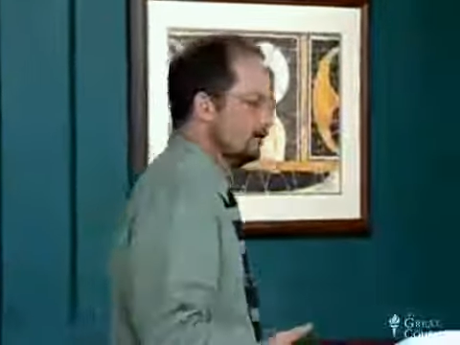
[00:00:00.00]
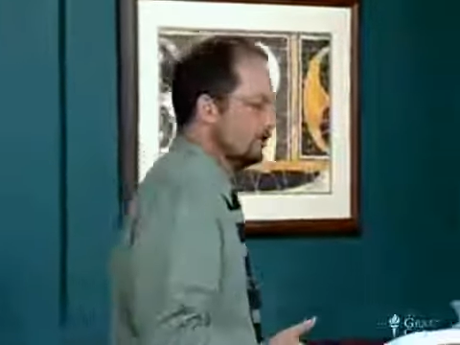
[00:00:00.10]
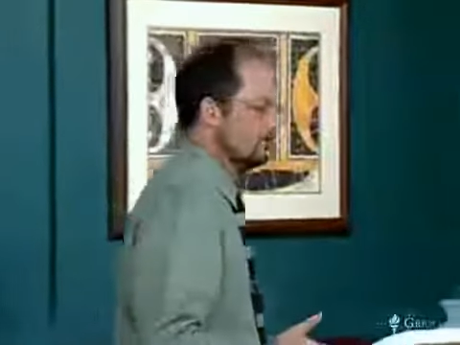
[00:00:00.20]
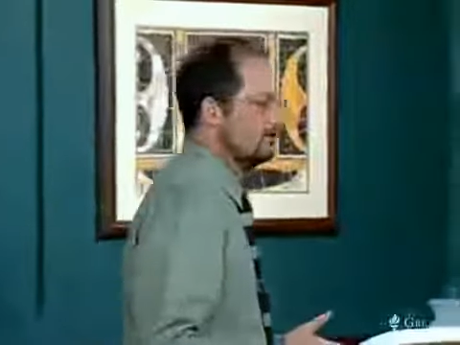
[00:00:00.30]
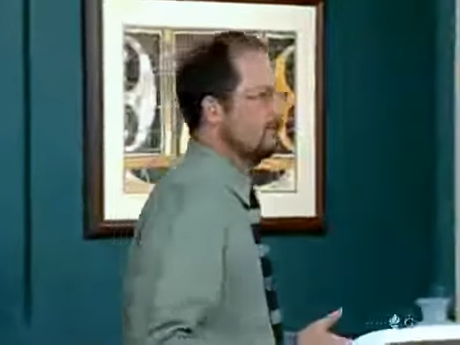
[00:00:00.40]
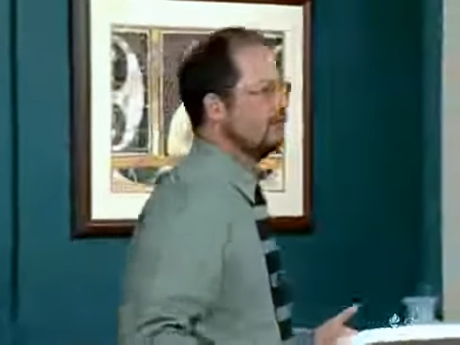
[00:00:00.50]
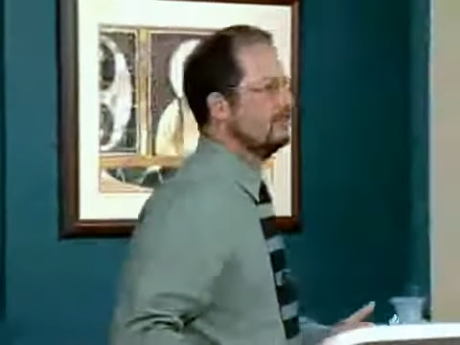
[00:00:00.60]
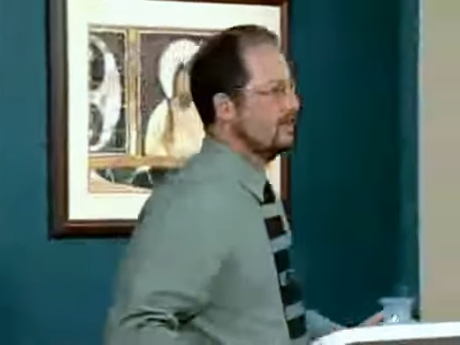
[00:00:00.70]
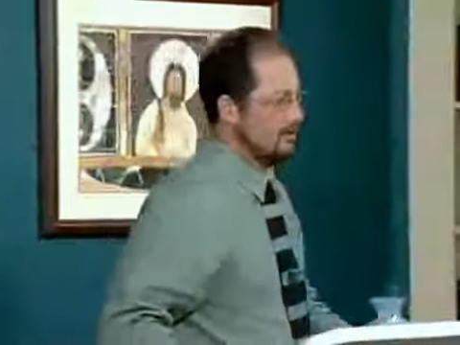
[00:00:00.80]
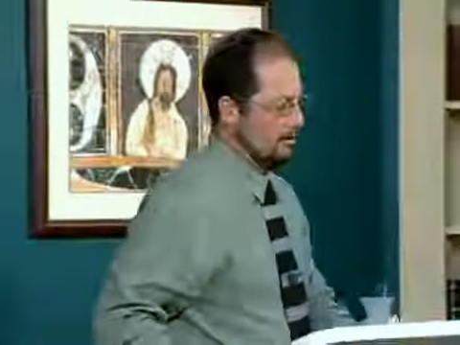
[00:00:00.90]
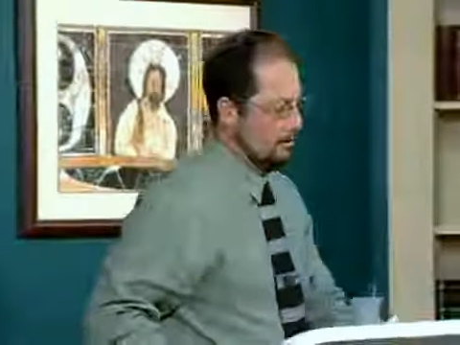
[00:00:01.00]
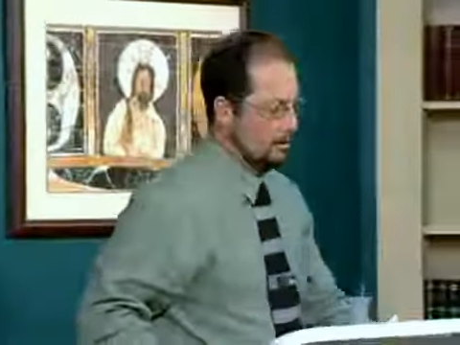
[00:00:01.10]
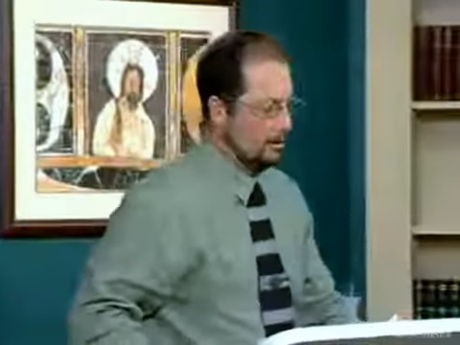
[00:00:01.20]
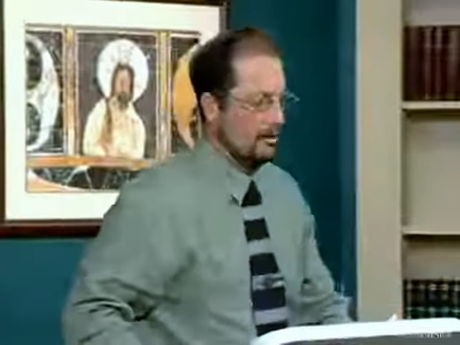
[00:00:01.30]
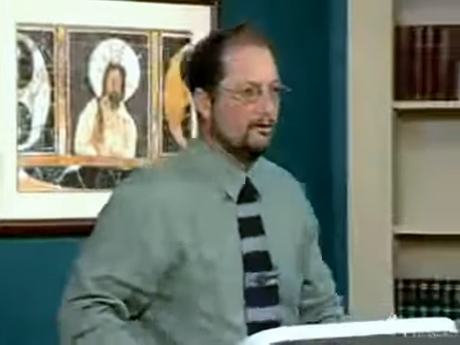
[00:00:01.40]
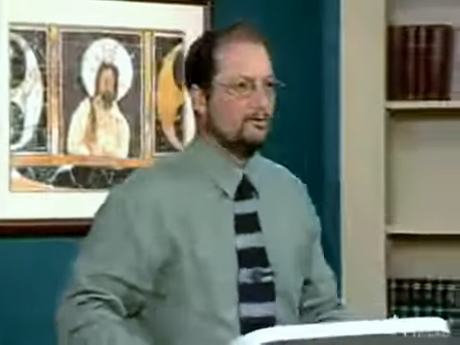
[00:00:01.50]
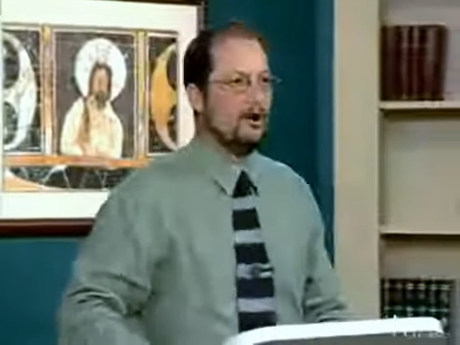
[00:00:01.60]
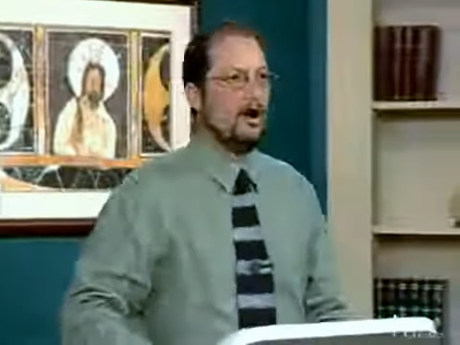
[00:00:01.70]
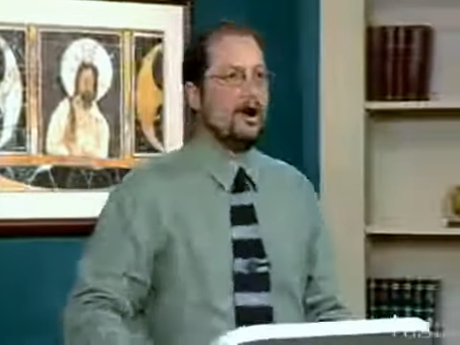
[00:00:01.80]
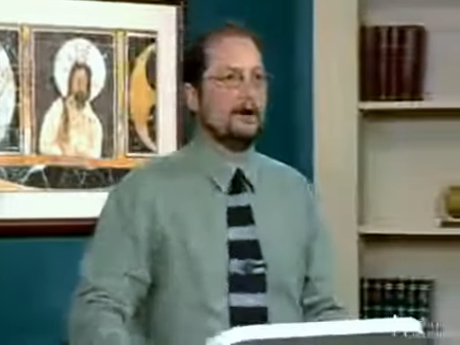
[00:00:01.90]
such as the Secret Book of
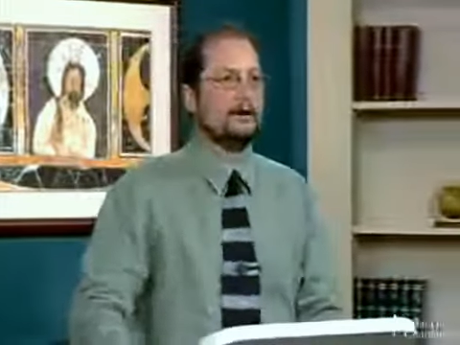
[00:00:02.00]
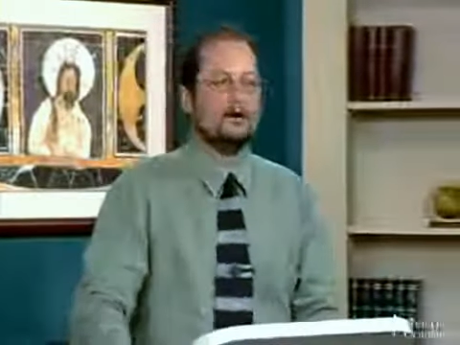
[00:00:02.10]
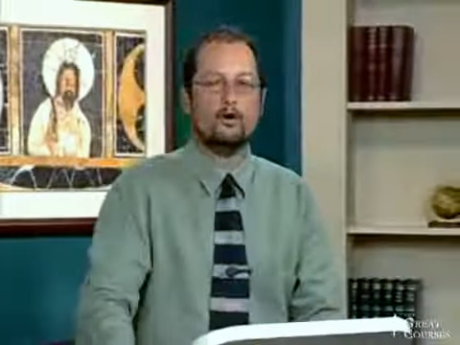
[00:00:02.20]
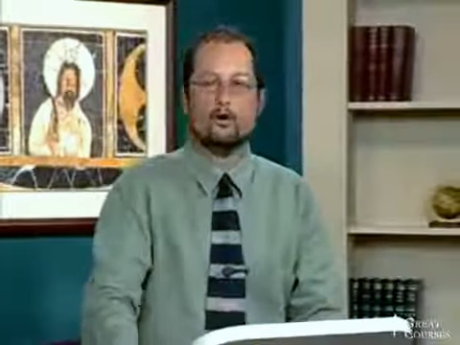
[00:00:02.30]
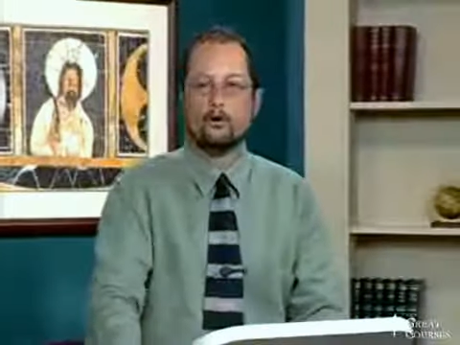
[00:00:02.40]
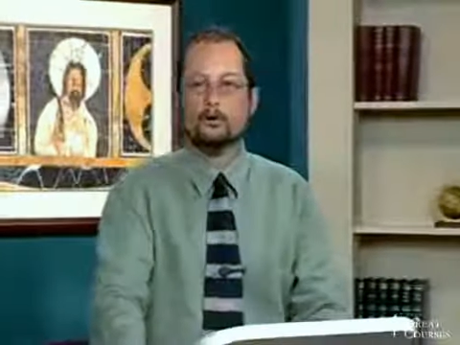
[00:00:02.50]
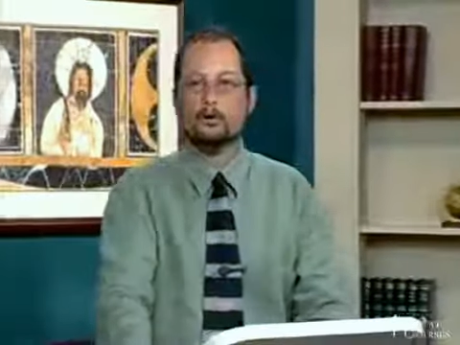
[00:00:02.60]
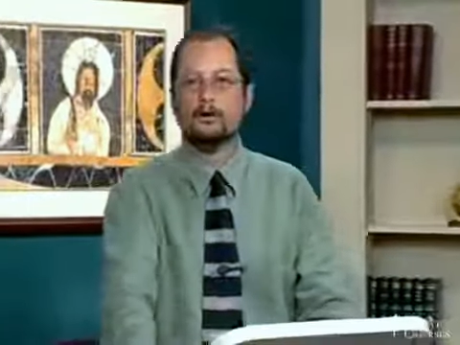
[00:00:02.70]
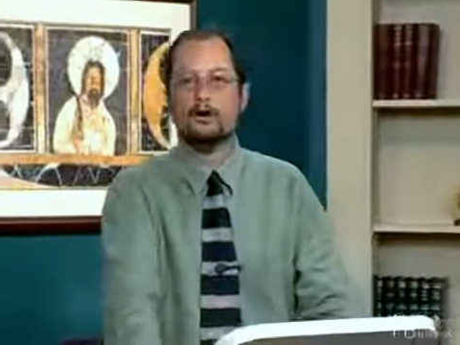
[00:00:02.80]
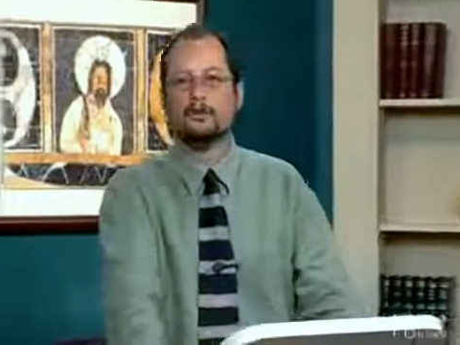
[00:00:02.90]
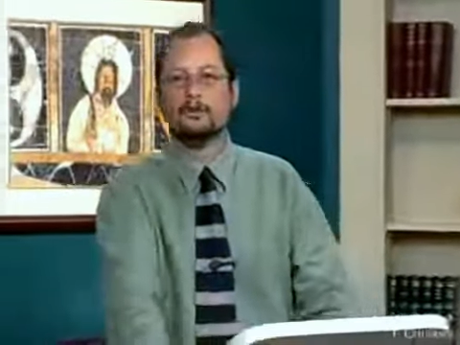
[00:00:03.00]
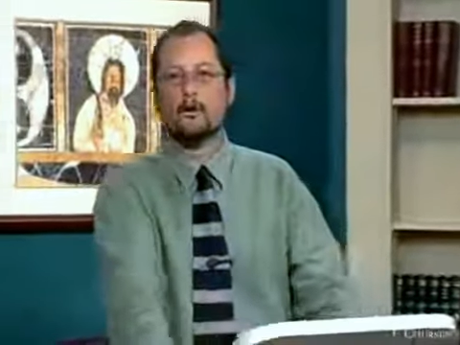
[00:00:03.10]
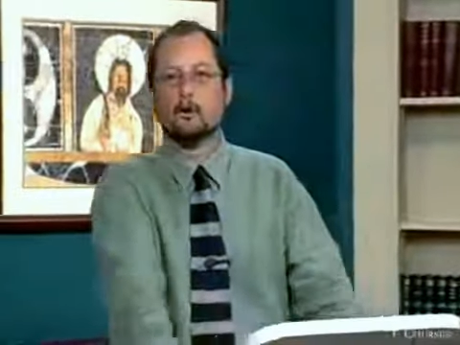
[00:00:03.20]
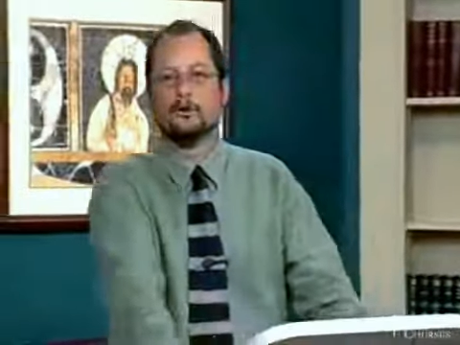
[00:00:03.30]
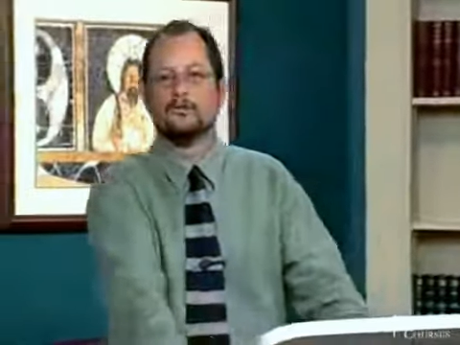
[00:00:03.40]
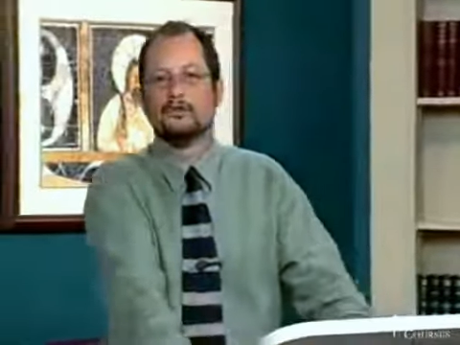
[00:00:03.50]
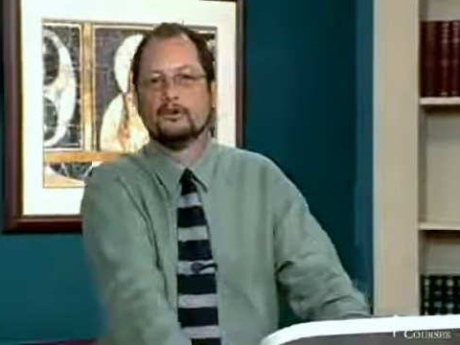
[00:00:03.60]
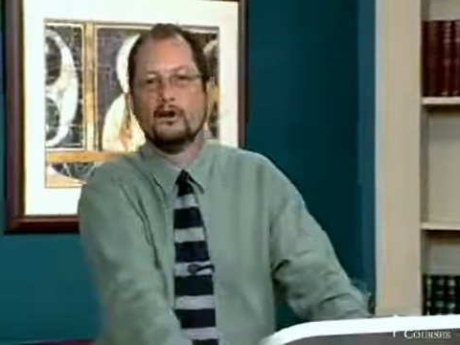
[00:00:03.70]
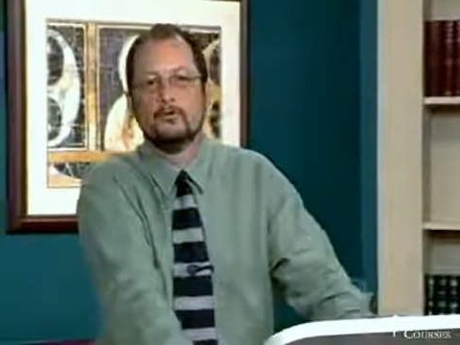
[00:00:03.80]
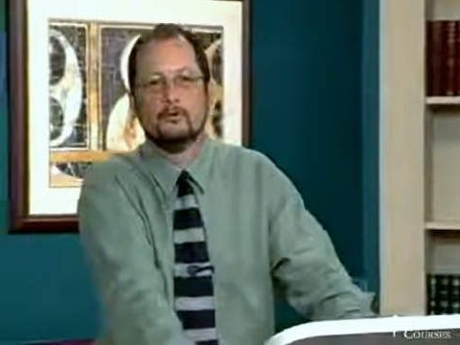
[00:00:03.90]
John or a book called The
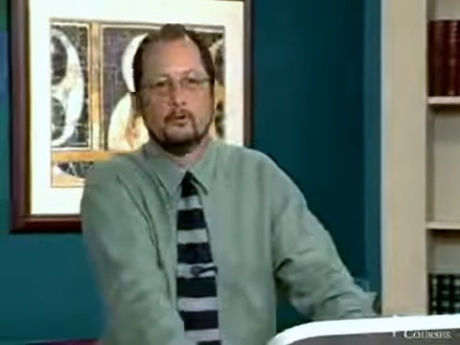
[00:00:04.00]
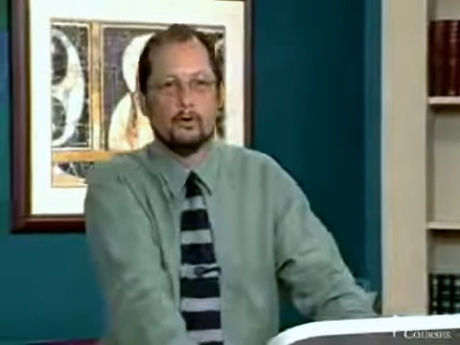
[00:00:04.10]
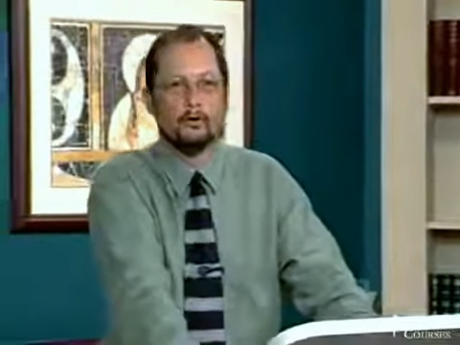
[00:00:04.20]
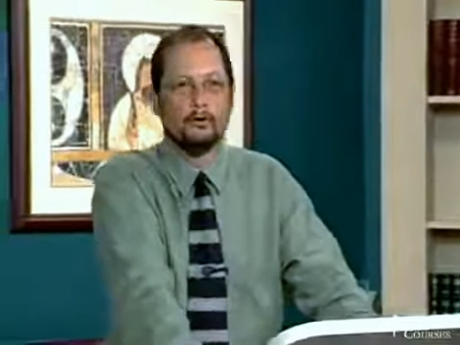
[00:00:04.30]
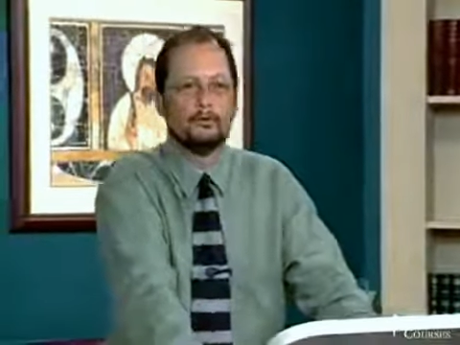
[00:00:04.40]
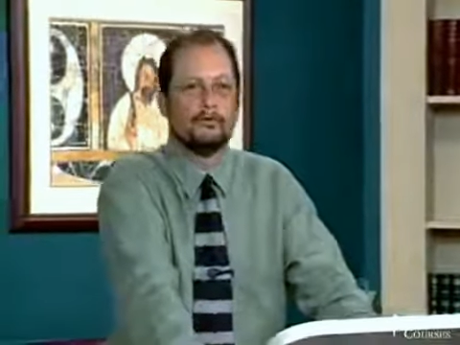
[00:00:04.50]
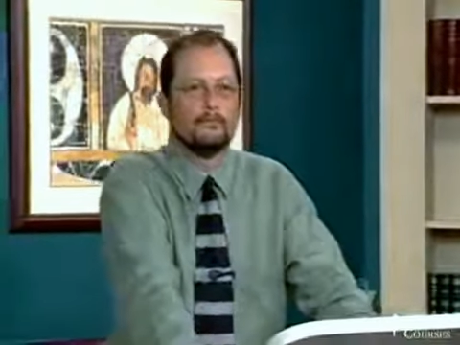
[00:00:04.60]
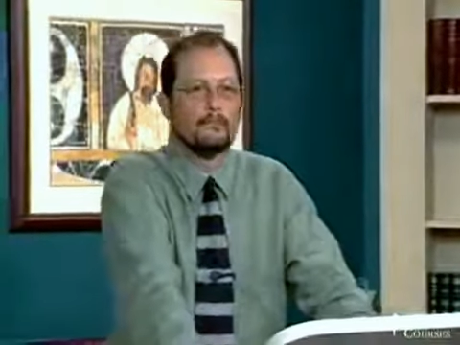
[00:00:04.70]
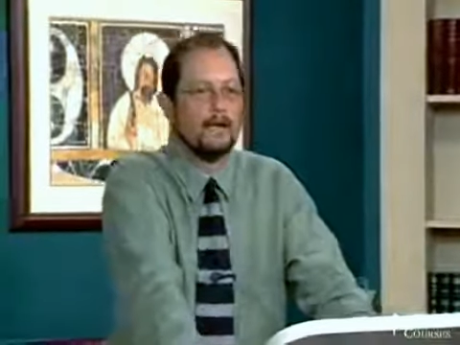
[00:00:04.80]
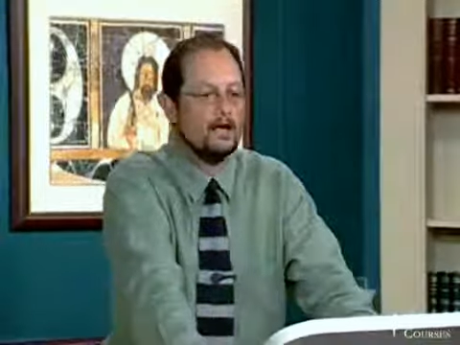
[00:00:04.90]
Origin of the Worlds.